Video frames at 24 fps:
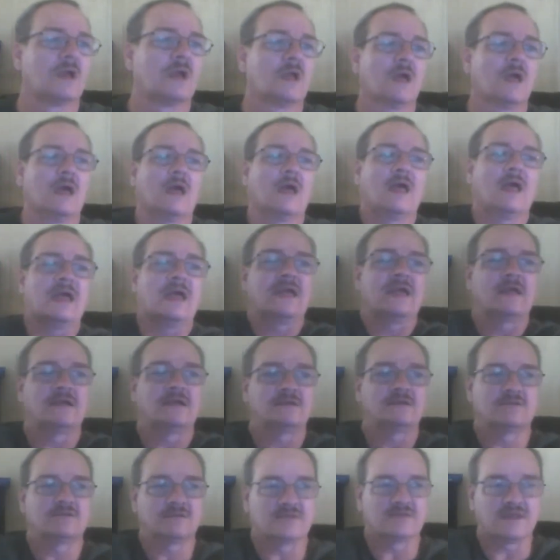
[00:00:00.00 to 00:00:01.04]

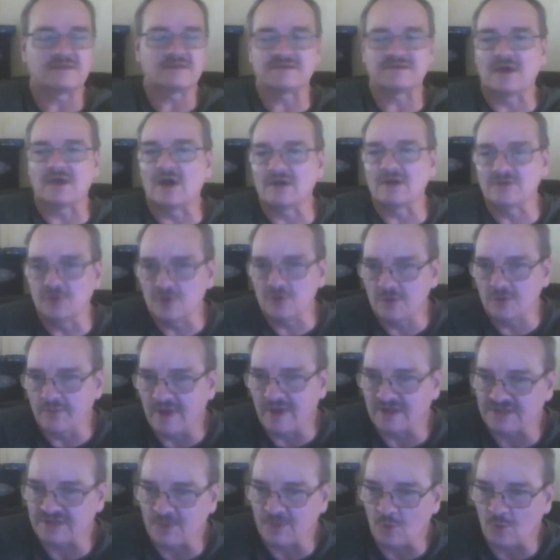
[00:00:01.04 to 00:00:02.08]
And that's how I knew
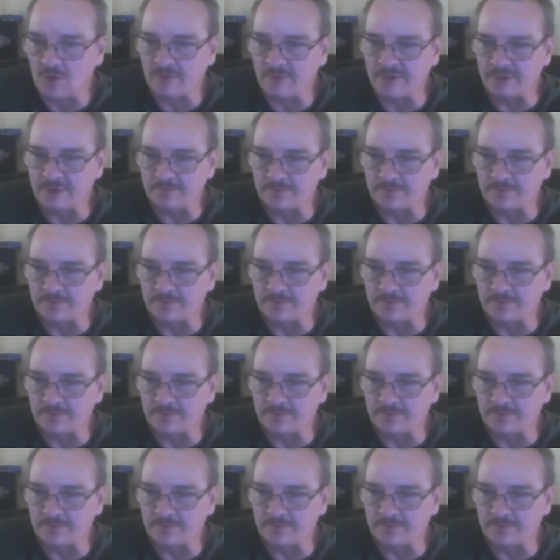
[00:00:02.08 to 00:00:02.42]
about the woman.